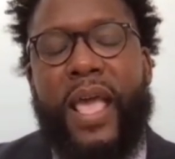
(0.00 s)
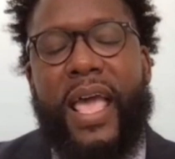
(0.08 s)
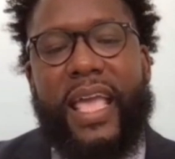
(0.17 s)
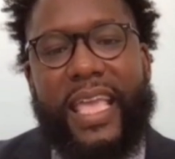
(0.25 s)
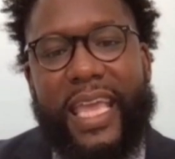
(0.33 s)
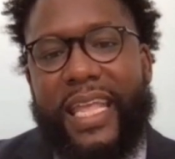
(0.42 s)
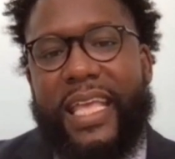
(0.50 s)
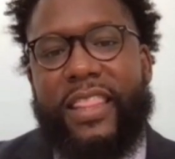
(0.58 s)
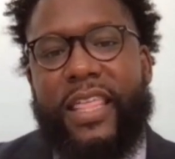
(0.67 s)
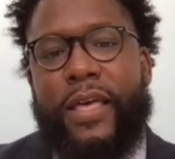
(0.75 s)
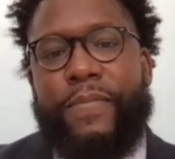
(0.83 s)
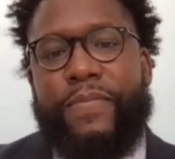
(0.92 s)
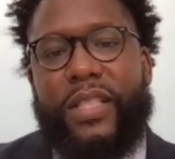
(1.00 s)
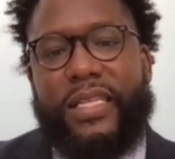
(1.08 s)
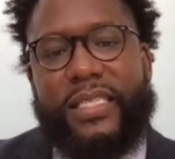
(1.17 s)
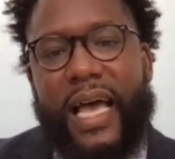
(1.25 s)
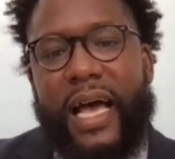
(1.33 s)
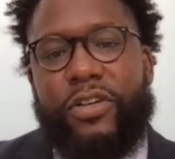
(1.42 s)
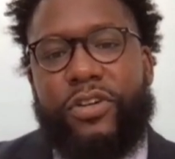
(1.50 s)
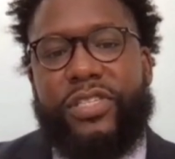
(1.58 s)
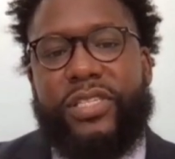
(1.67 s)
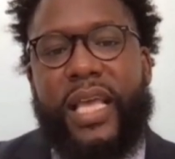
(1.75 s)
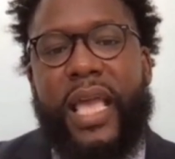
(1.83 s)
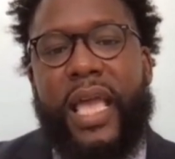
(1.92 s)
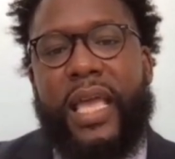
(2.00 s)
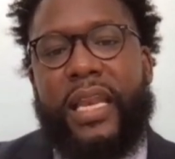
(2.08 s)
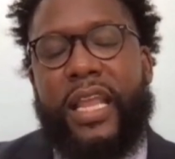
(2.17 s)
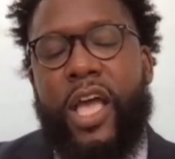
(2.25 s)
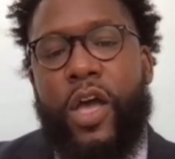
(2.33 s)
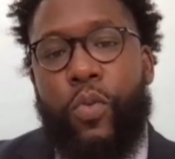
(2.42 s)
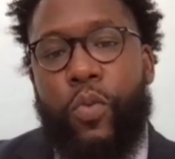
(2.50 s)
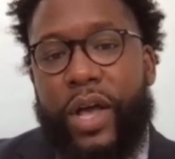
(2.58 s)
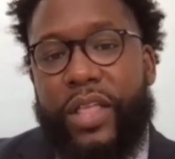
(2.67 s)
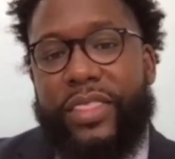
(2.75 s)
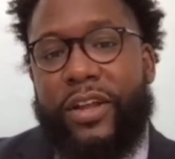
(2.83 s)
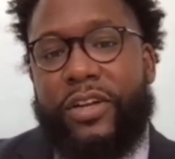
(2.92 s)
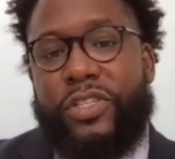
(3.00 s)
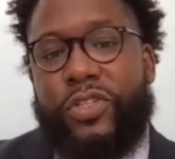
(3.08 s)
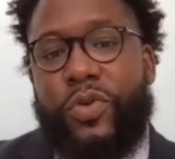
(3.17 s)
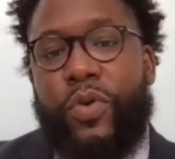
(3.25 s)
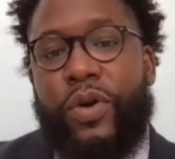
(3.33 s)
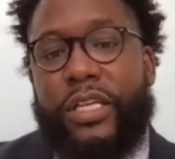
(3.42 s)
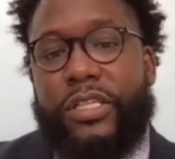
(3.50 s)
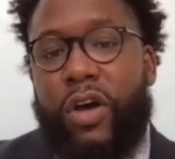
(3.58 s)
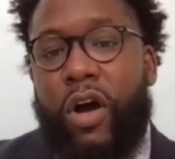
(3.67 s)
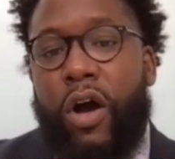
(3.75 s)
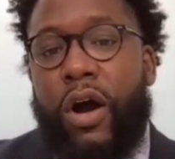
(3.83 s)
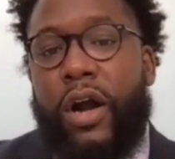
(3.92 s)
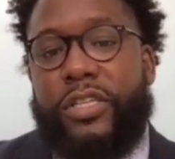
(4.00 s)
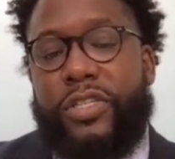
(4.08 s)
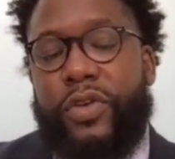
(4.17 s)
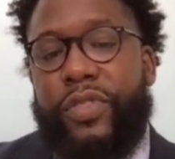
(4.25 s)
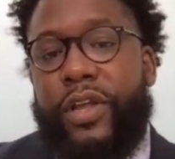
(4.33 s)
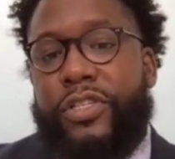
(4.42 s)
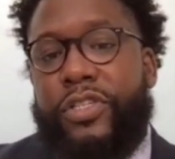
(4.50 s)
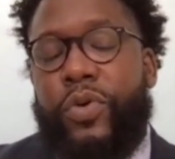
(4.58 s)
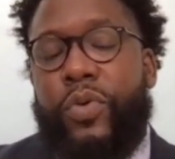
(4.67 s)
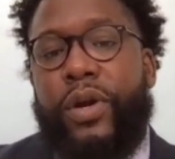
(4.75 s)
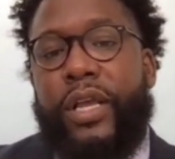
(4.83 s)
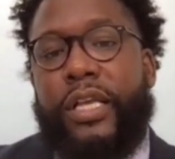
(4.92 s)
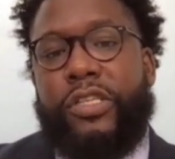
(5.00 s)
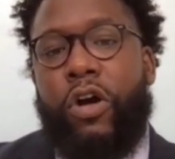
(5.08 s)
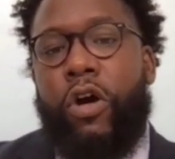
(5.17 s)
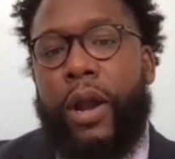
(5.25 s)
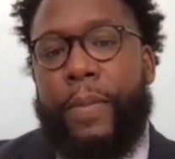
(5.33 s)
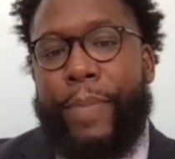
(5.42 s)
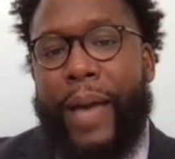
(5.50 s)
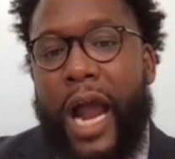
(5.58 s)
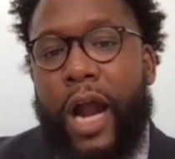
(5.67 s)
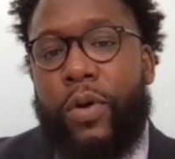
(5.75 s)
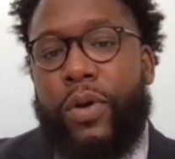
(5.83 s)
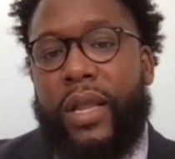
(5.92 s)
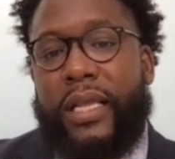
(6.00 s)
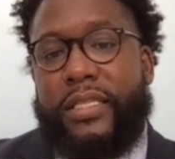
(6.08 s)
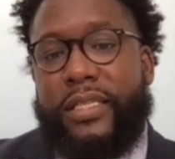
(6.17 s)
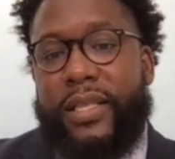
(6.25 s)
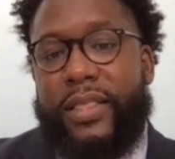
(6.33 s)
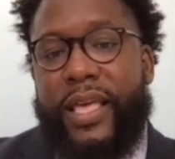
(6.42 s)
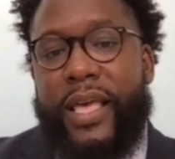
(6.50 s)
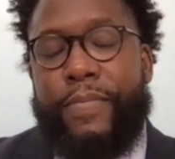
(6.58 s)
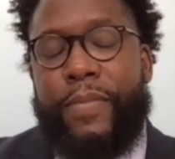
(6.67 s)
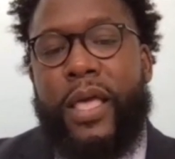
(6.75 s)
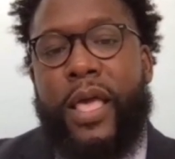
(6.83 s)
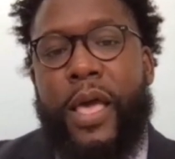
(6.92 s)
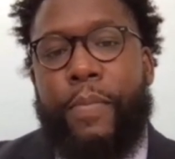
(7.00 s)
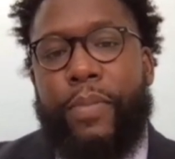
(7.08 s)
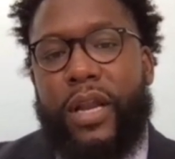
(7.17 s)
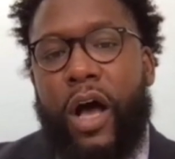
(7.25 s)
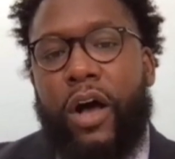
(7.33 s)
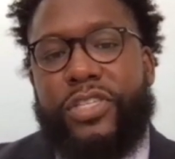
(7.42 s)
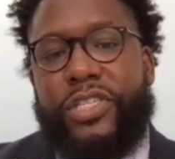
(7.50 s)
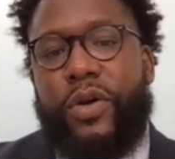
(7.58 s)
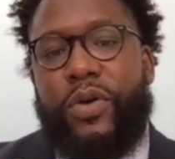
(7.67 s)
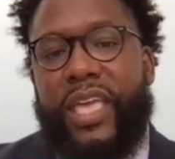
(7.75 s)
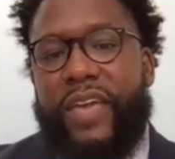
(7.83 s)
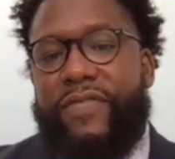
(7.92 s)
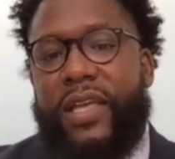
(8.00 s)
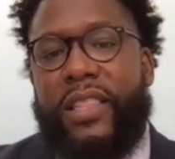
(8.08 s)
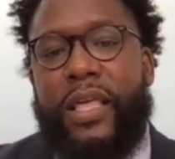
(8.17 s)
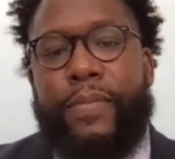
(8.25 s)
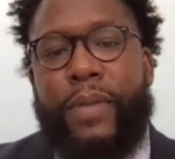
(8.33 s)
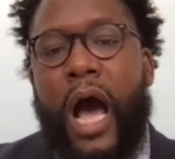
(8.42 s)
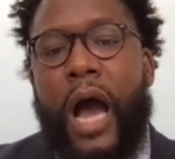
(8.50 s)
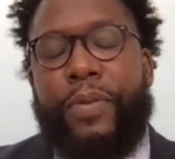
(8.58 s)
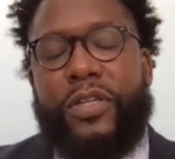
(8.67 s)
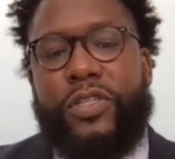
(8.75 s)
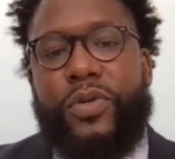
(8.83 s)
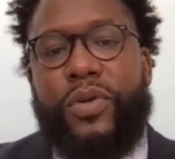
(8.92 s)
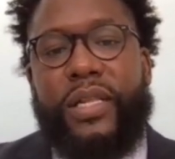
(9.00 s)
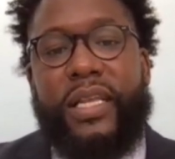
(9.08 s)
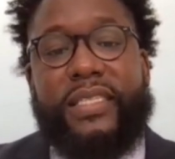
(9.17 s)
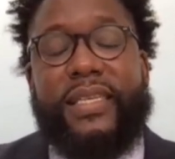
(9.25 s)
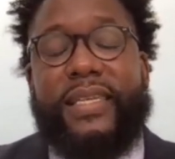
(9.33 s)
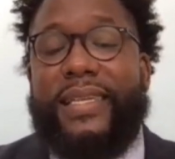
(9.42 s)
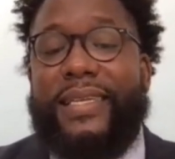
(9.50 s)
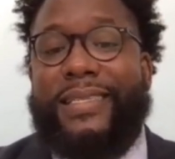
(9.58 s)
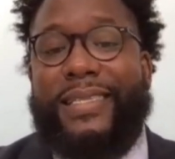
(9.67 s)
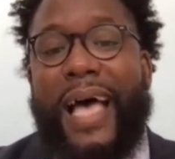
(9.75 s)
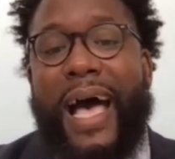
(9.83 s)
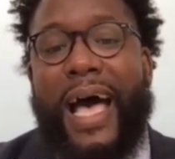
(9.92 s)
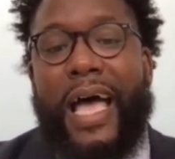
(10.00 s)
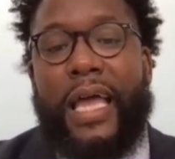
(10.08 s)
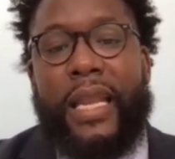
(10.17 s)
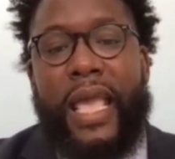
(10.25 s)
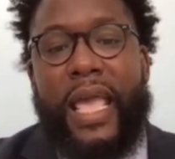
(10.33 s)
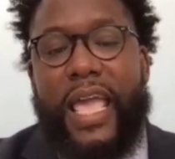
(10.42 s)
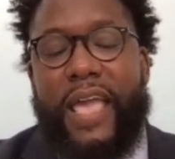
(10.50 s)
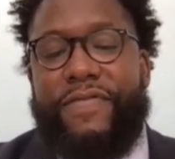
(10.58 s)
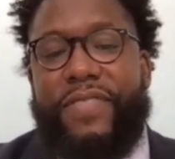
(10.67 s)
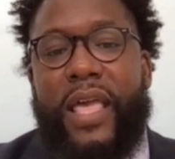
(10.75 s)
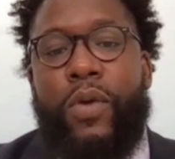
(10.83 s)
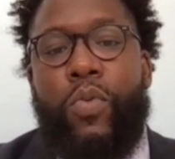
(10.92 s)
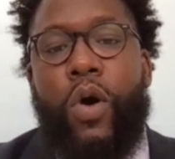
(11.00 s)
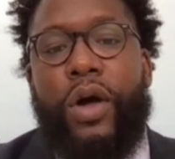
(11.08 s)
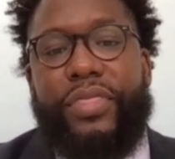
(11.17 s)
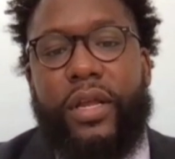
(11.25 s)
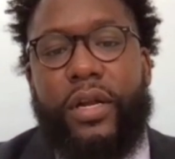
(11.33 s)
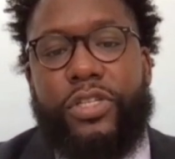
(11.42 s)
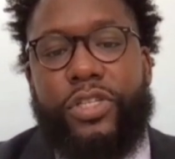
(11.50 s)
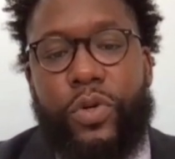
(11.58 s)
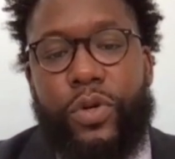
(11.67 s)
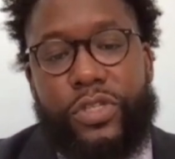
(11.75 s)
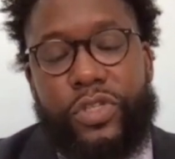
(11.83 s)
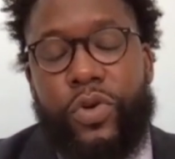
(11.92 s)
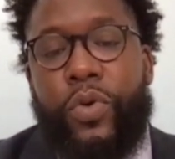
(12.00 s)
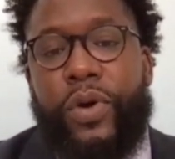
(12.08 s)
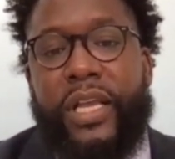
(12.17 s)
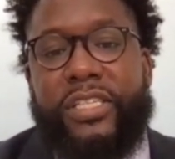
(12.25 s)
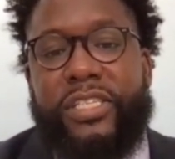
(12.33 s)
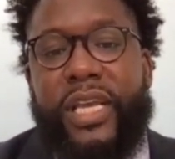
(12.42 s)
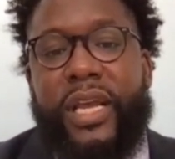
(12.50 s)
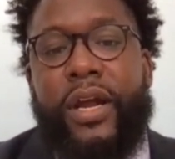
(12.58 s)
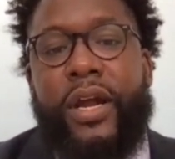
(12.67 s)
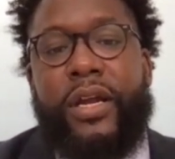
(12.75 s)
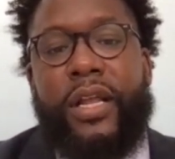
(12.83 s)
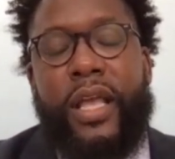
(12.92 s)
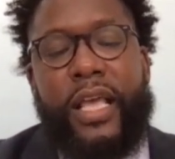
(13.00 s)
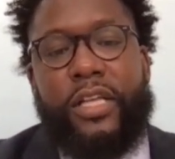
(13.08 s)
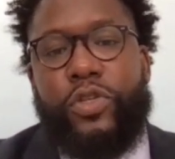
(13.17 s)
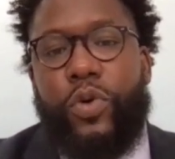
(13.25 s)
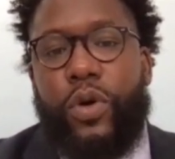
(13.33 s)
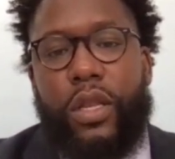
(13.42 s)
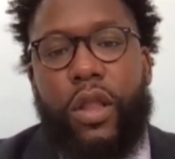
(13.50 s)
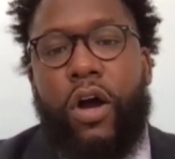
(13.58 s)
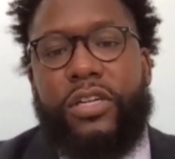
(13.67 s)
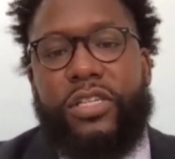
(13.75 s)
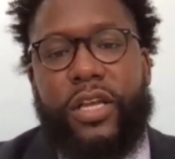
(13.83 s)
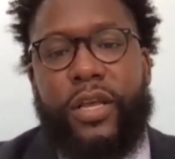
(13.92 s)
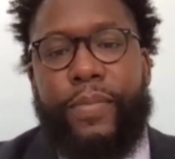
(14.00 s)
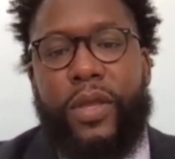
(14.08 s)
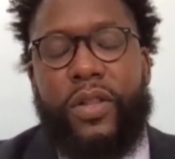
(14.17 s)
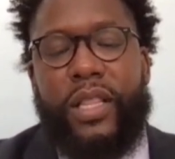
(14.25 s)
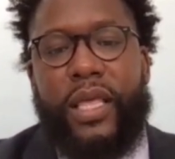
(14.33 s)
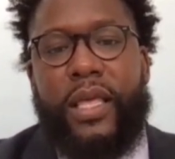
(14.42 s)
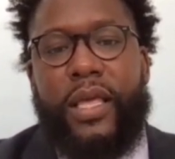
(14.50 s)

getting them to understand what their stories are so their stories are empowering to them, but also giving them an opportunity to decide if they want their story shared to a larger community.